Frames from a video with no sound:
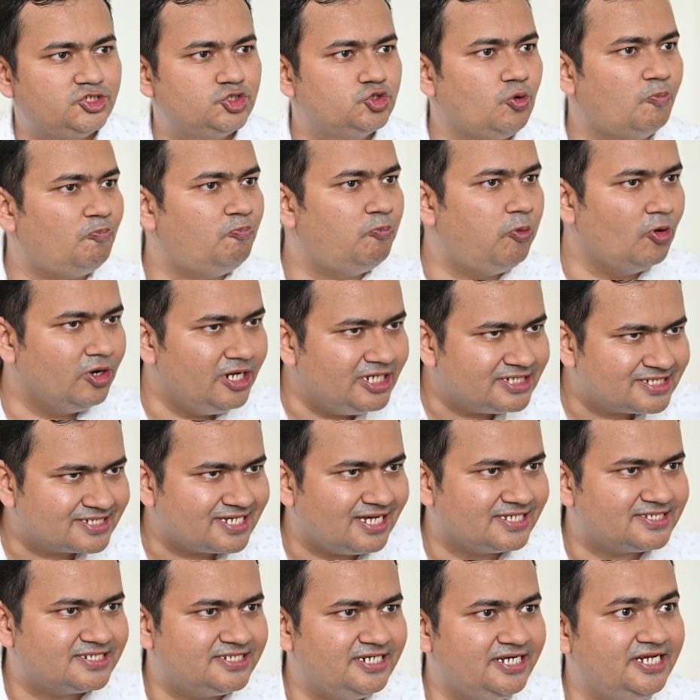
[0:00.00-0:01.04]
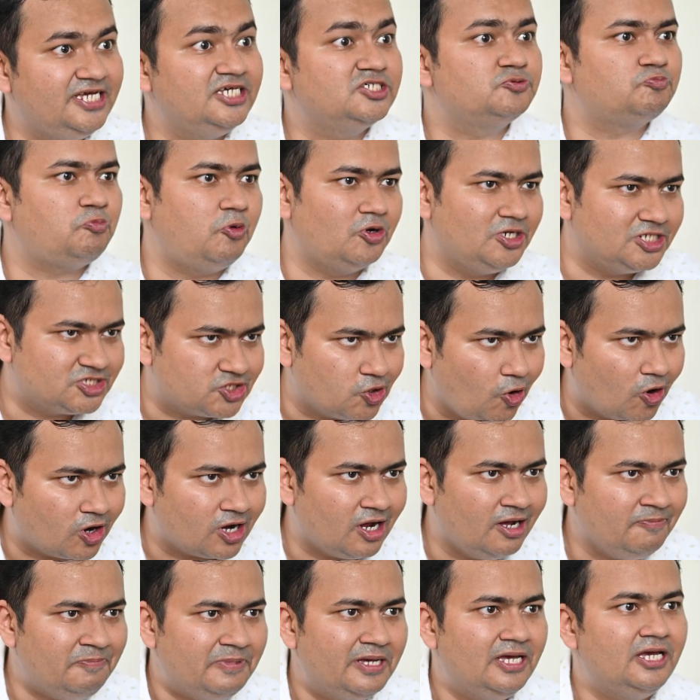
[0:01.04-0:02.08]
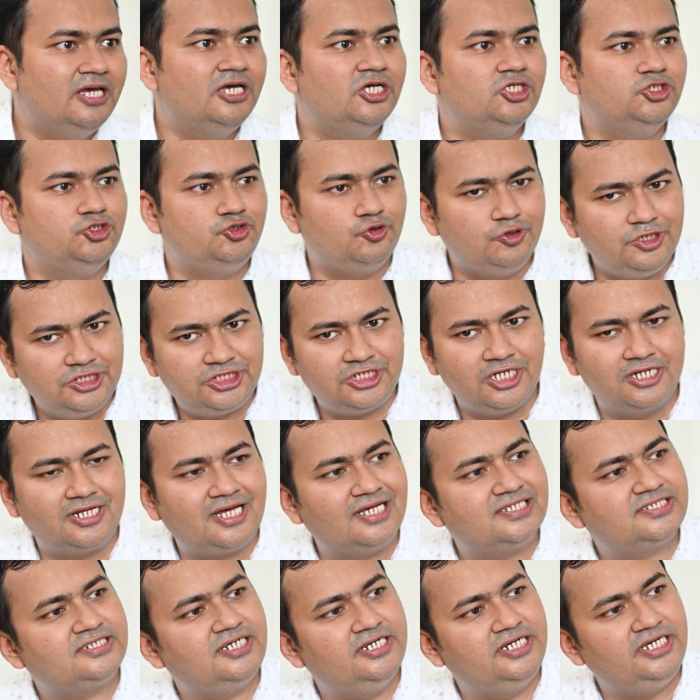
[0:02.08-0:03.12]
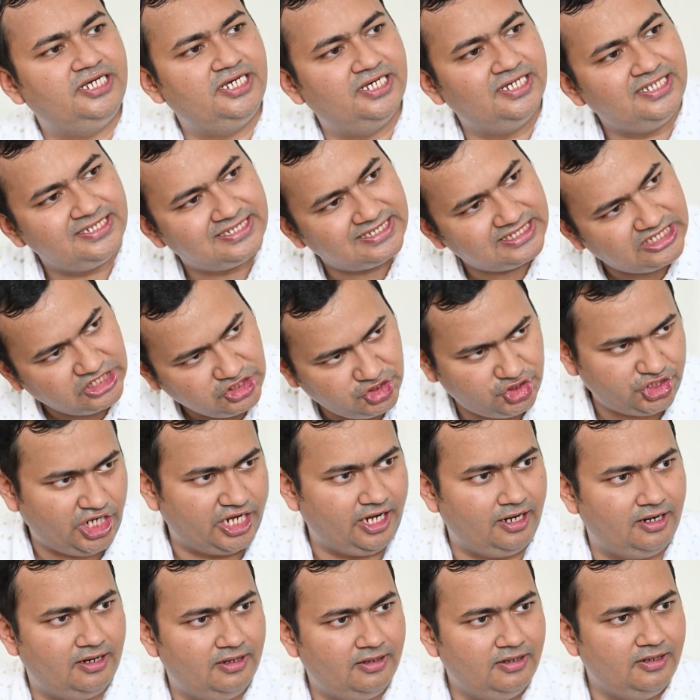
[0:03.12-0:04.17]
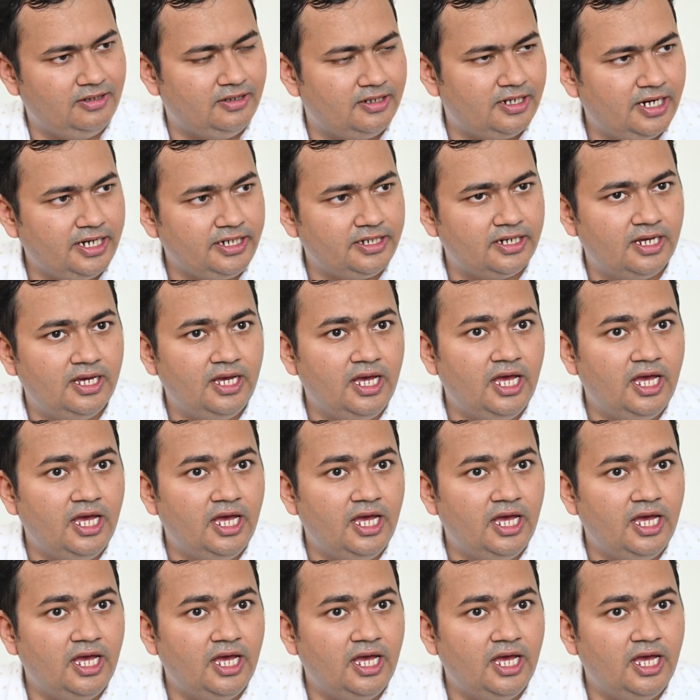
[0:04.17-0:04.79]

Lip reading: So police custody is police lockup, judicial custody is jail, right?